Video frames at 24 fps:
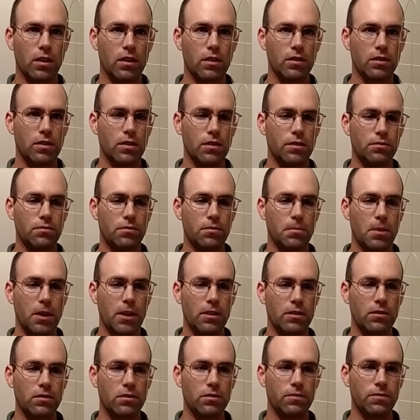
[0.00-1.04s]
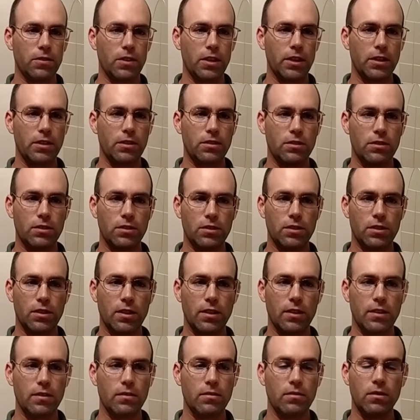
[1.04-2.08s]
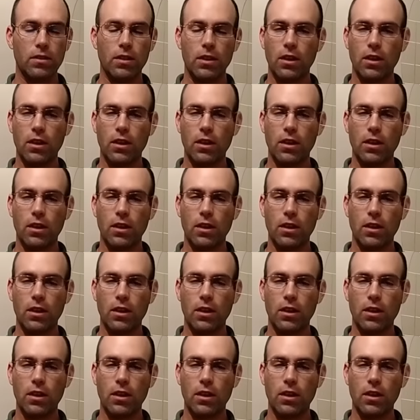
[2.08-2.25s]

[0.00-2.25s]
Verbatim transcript: And then the remainder of the flight, you're just going to